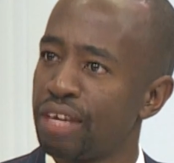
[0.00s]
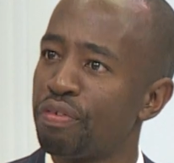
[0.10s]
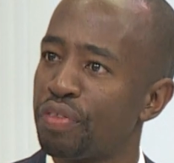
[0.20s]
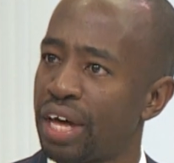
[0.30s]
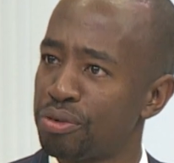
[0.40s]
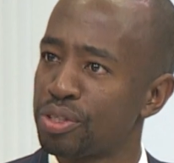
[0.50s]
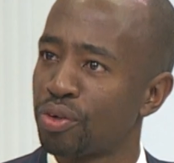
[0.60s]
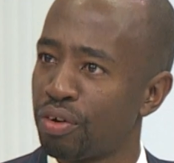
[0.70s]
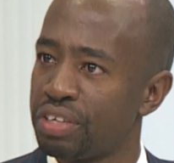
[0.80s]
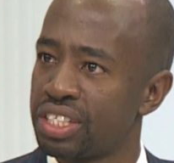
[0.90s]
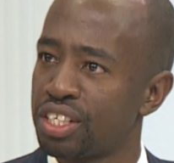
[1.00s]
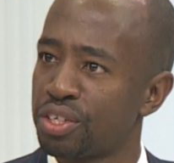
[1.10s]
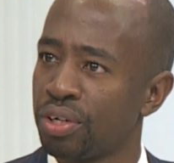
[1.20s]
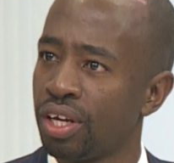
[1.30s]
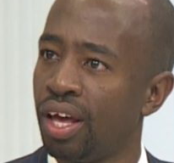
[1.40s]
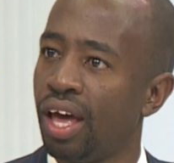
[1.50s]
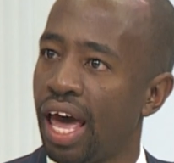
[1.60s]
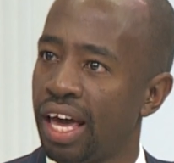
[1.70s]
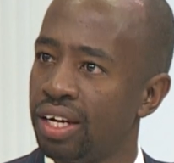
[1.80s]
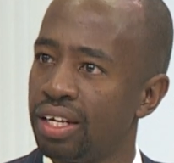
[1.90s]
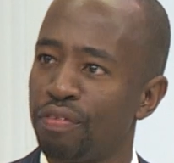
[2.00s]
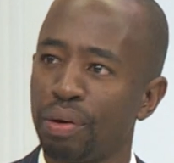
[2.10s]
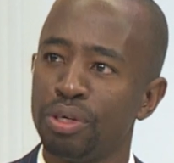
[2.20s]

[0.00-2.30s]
If that was a conversation, and if I'm